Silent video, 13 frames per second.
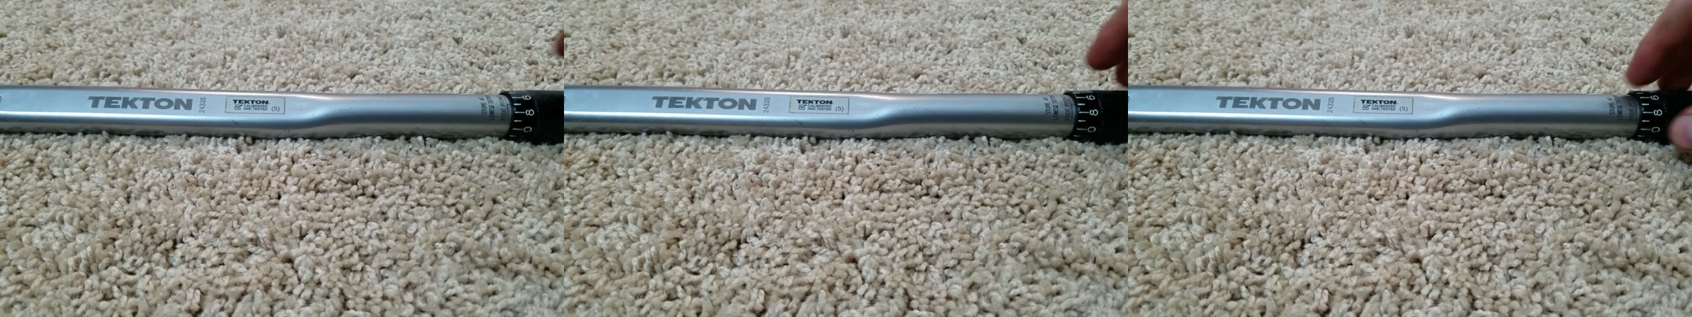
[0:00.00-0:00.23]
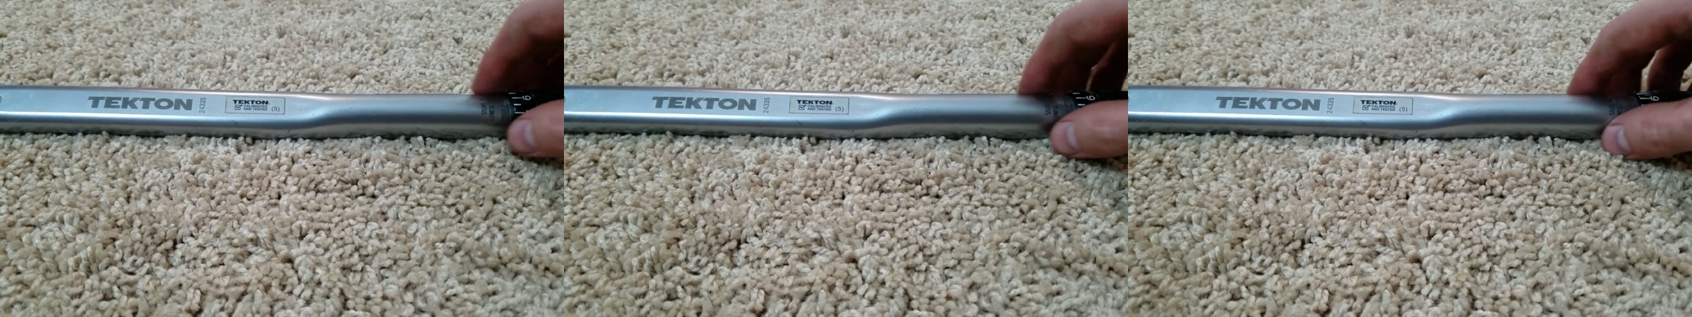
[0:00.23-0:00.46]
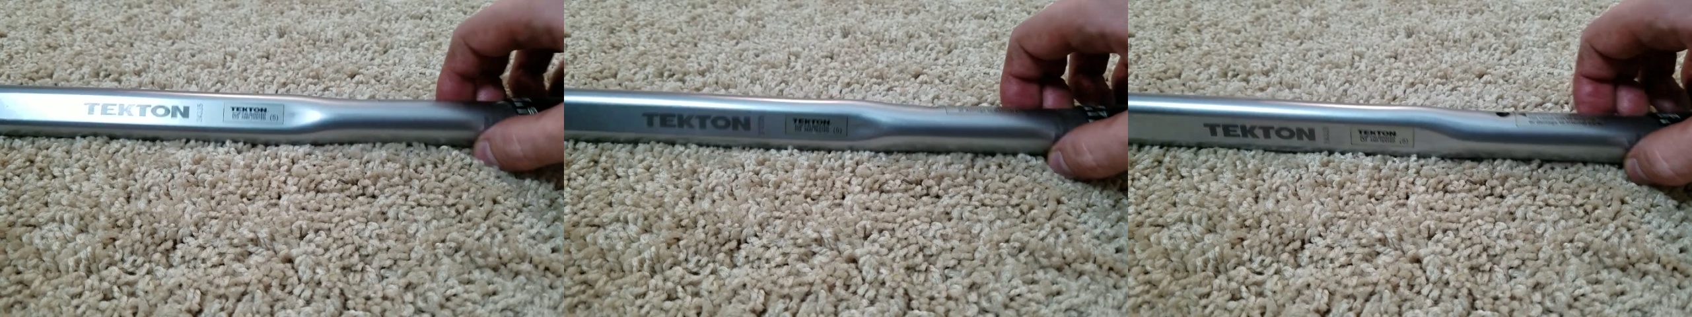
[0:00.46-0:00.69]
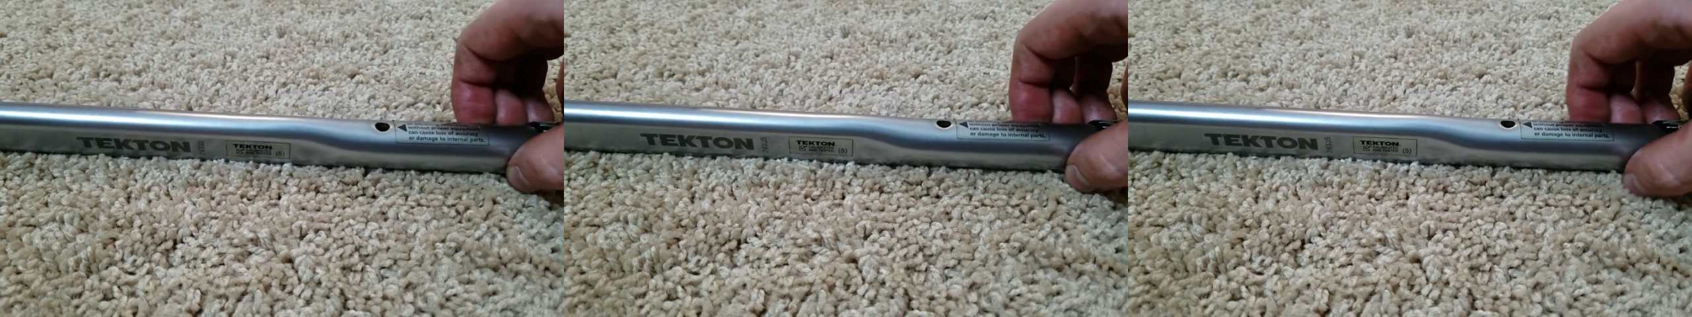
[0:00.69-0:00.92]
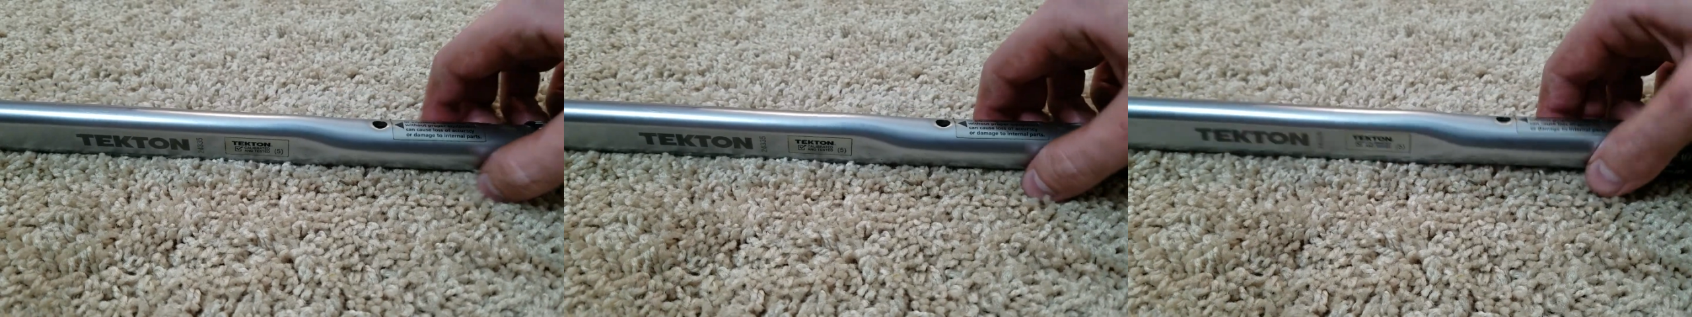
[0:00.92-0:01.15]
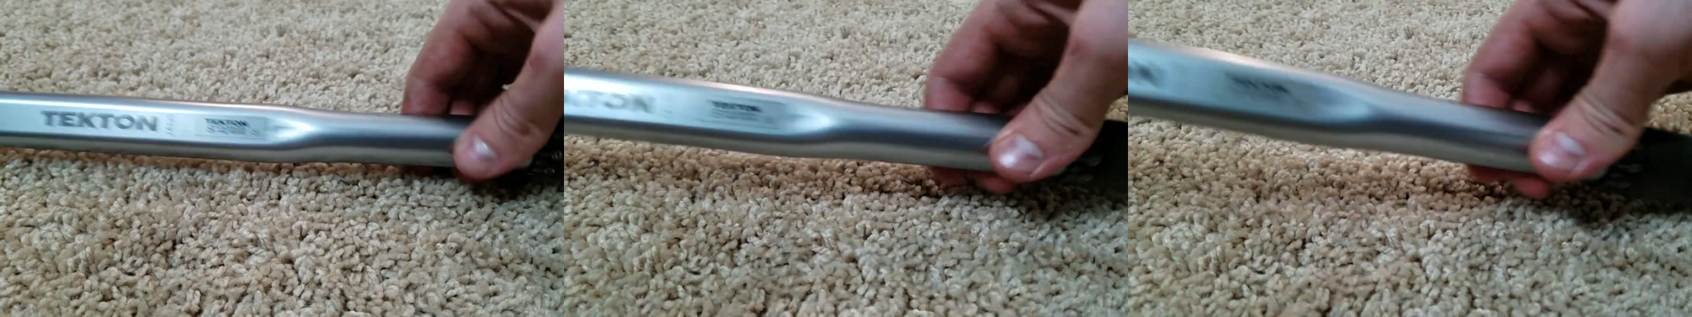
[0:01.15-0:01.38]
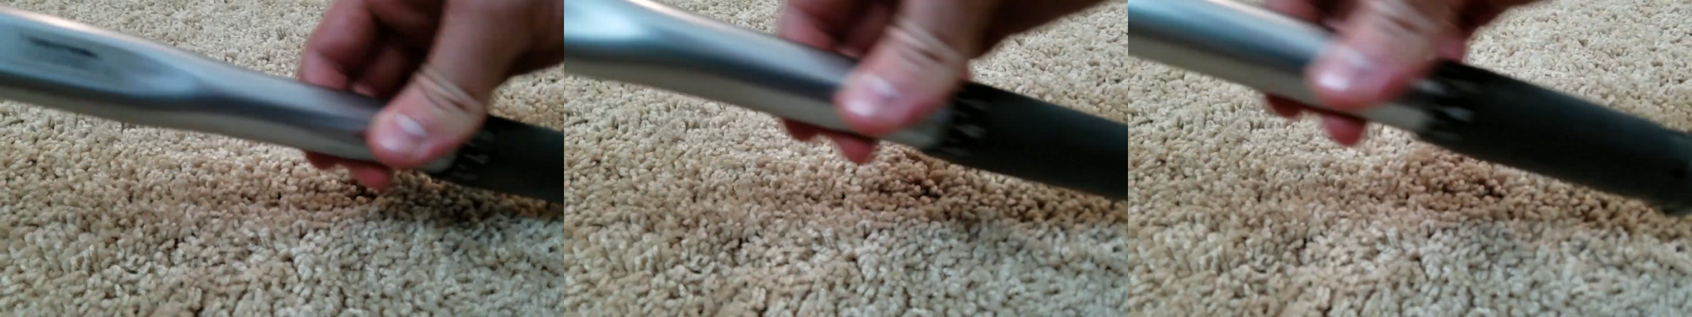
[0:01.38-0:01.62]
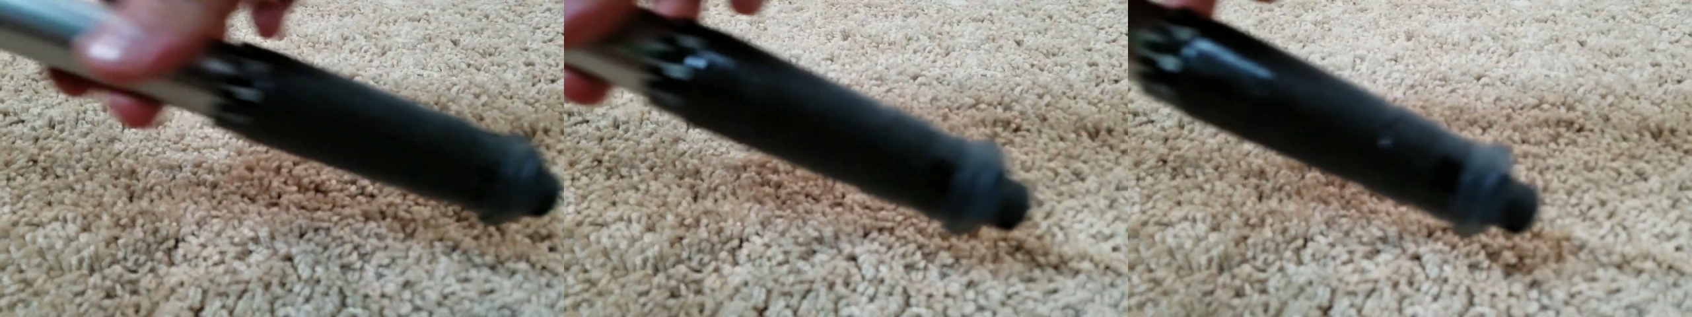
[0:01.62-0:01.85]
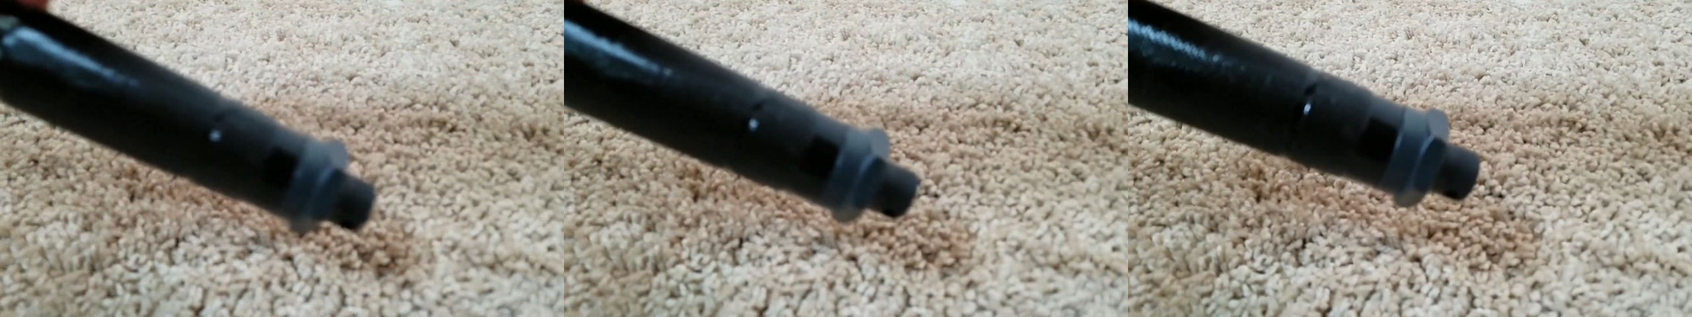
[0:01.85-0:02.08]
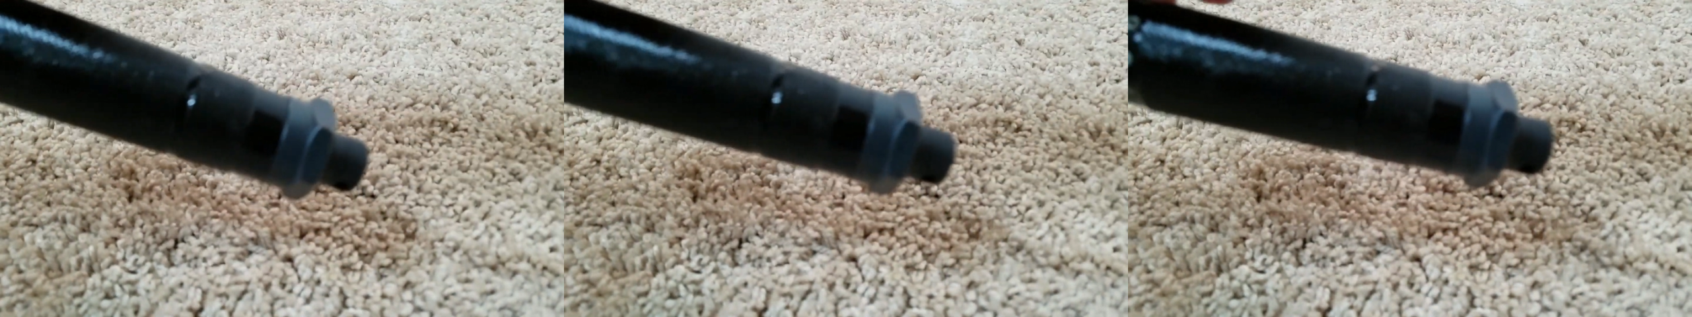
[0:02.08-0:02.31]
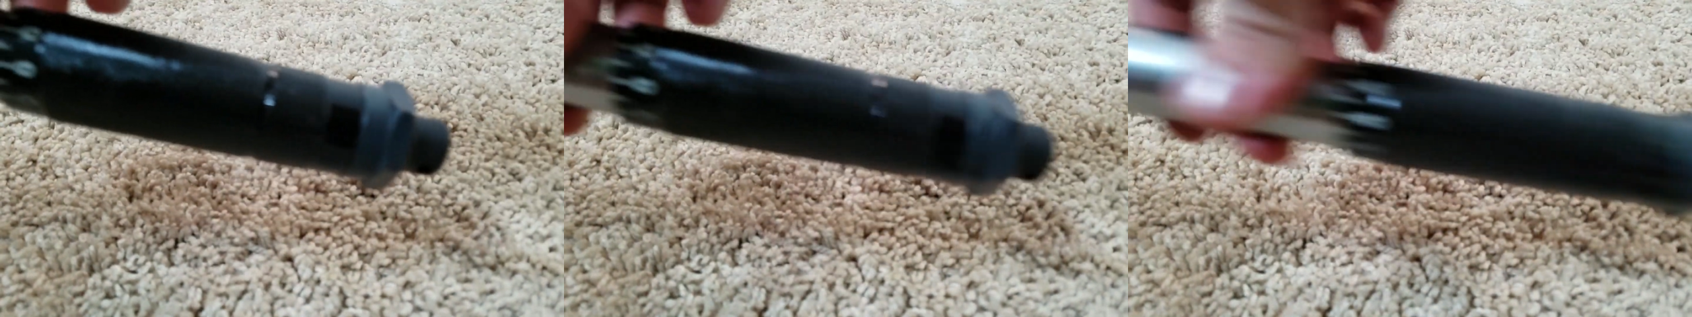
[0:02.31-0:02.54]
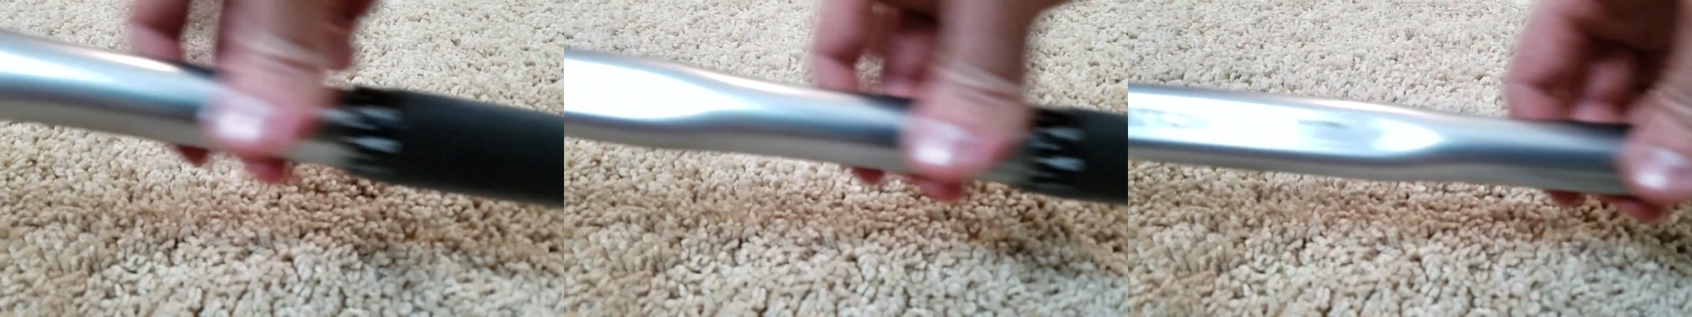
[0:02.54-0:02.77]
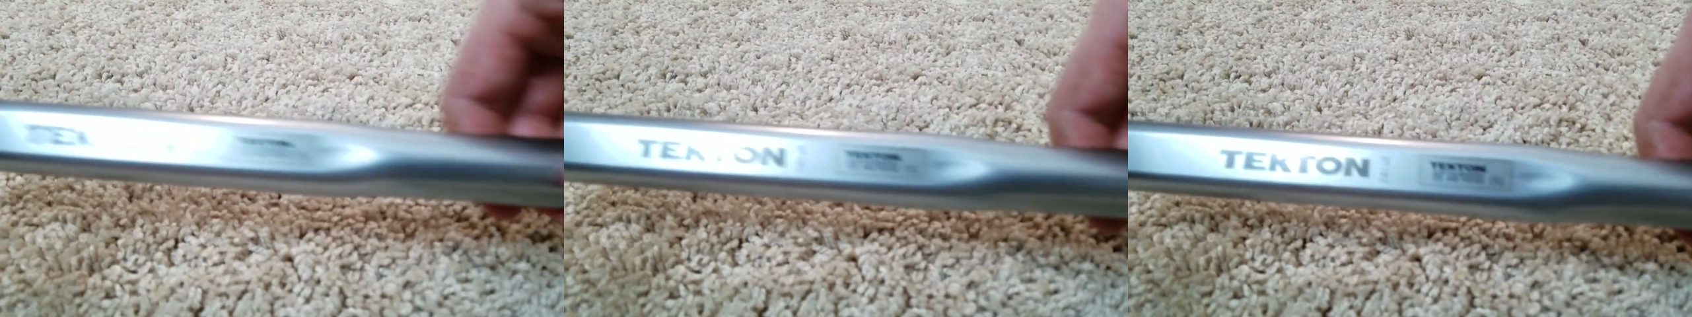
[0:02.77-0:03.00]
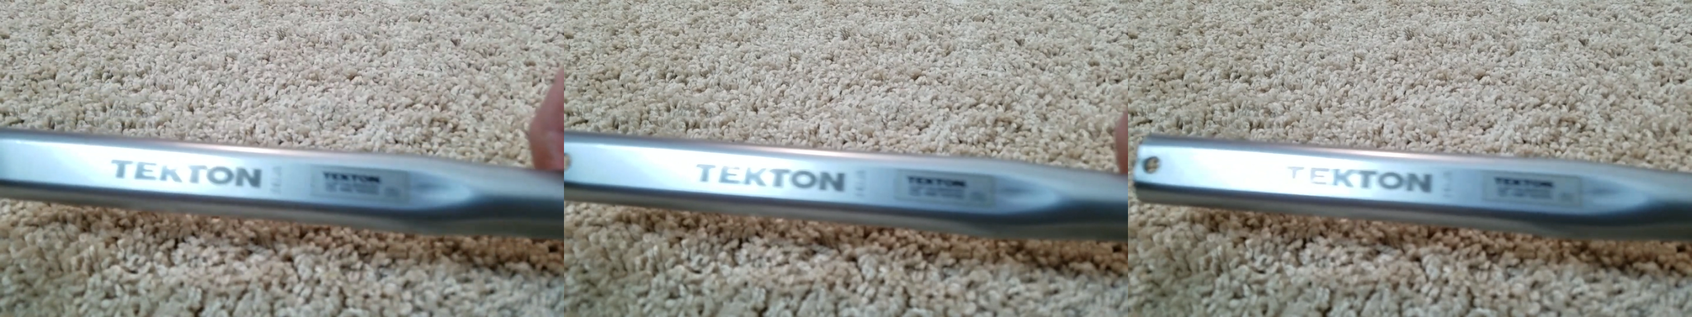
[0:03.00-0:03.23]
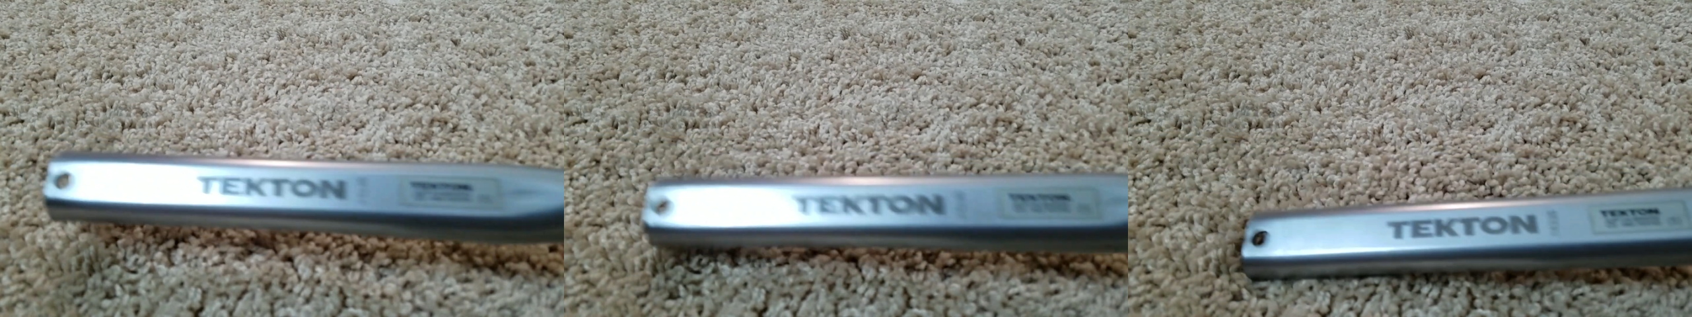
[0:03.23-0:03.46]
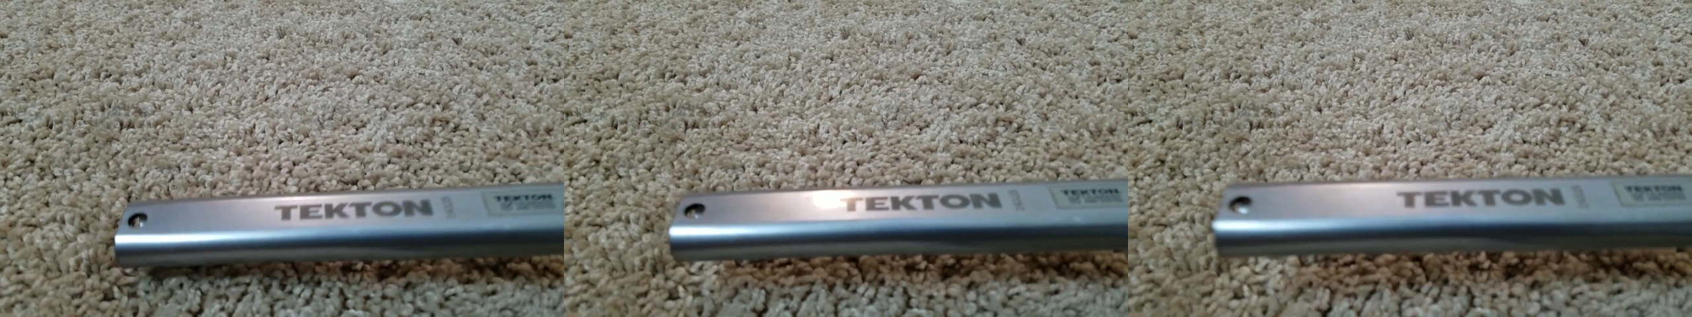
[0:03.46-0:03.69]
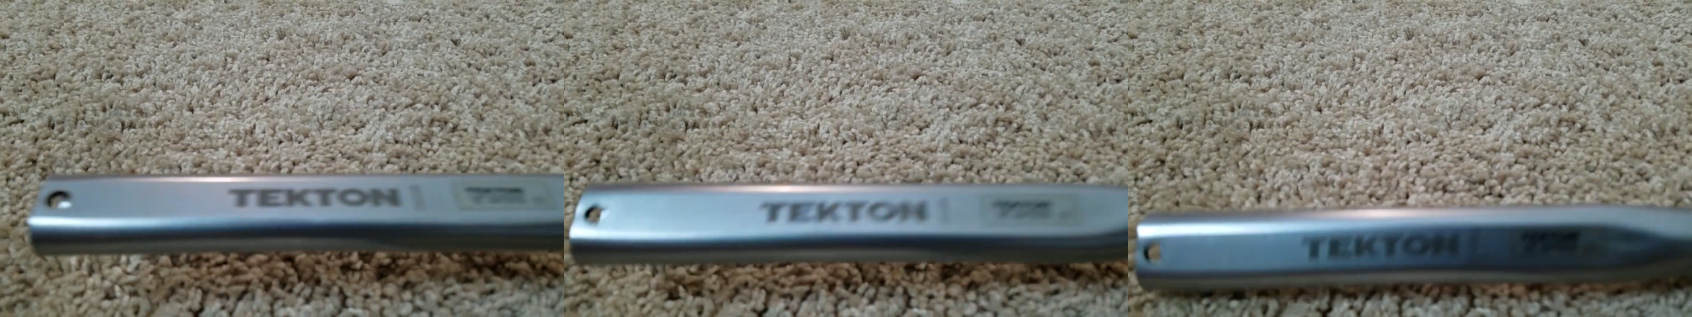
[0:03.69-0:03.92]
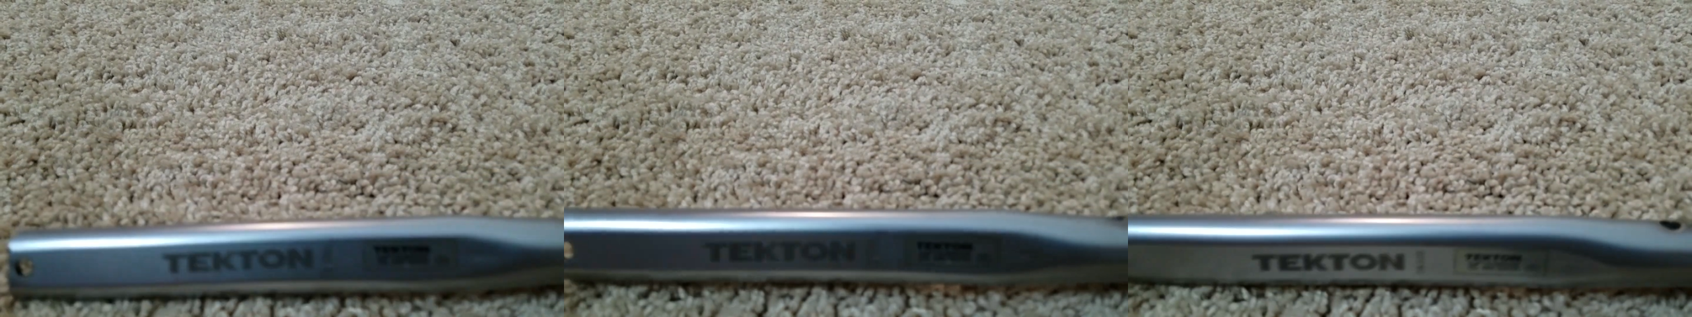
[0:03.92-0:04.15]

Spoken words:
(no speaker visible)